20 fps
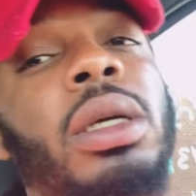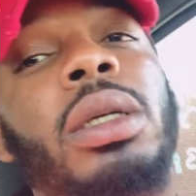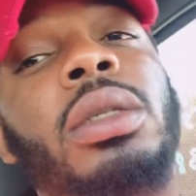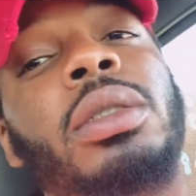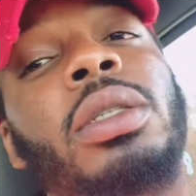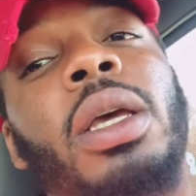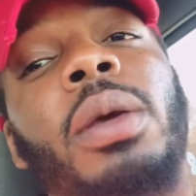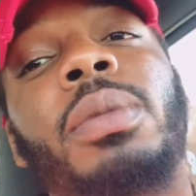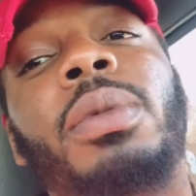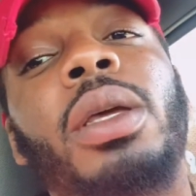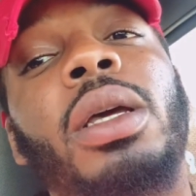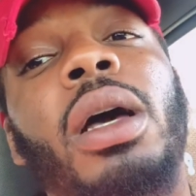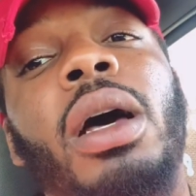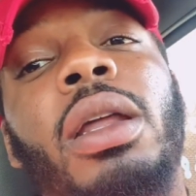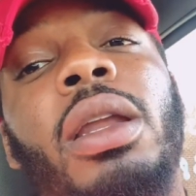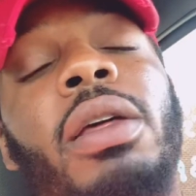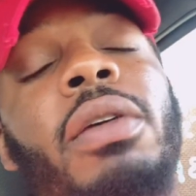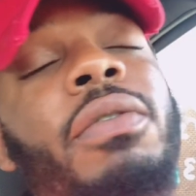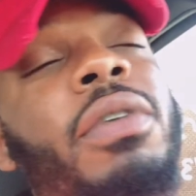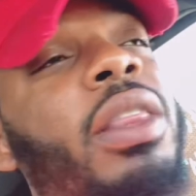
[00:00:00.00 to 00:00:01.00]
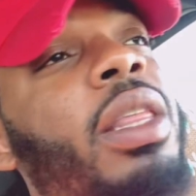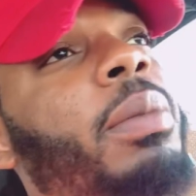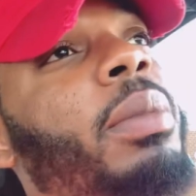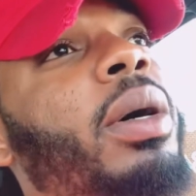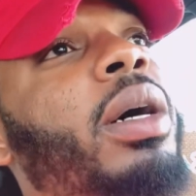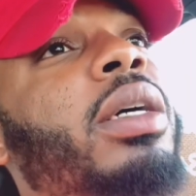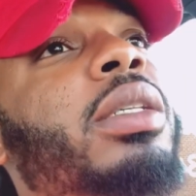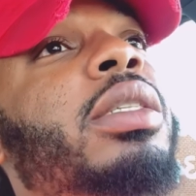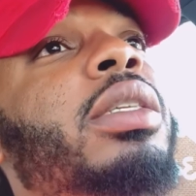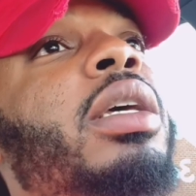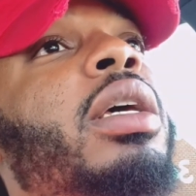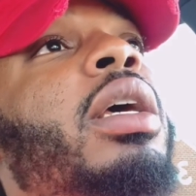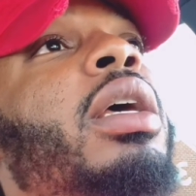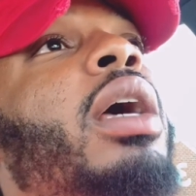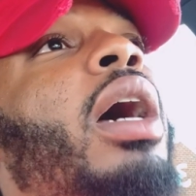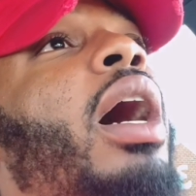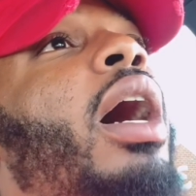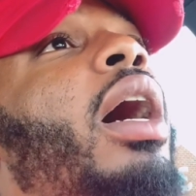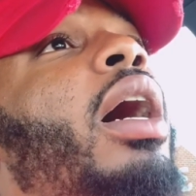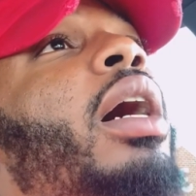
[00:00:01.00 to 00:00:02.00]
same thing,
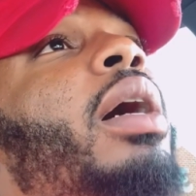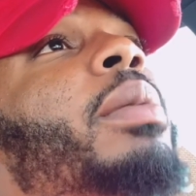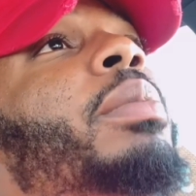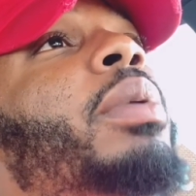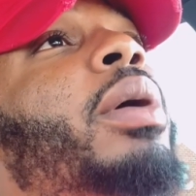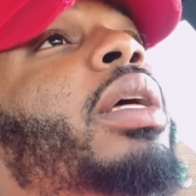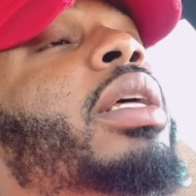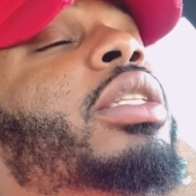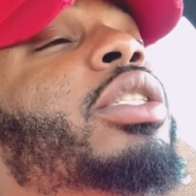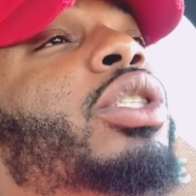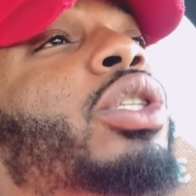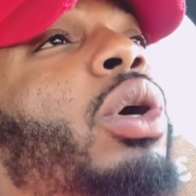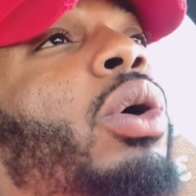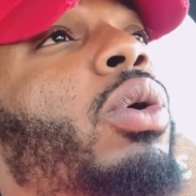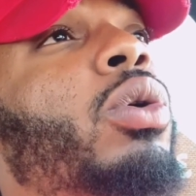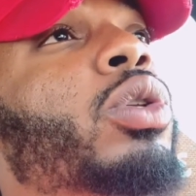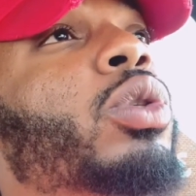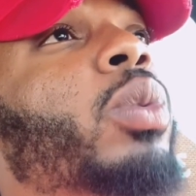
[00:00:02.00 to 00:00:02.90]
$150. But tolls